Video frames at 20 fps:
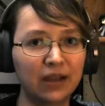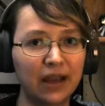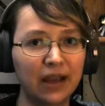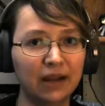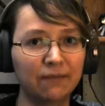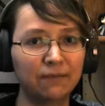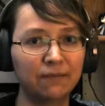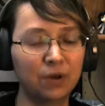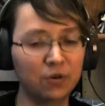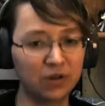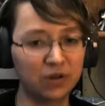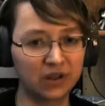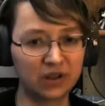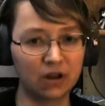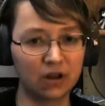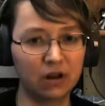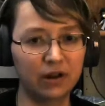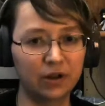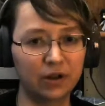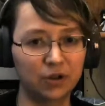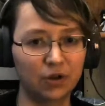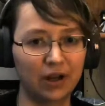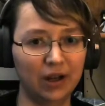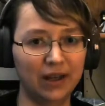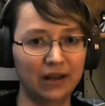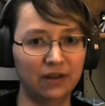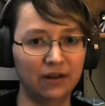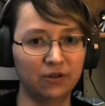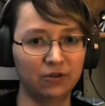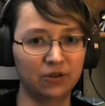like, focus on and try
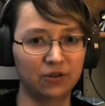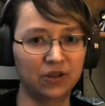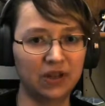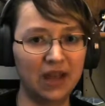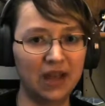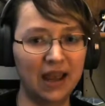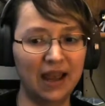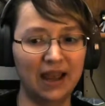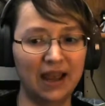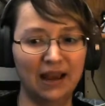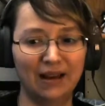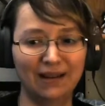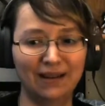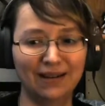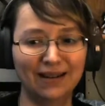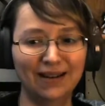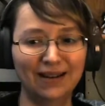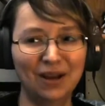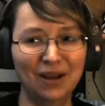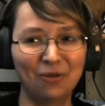and understand.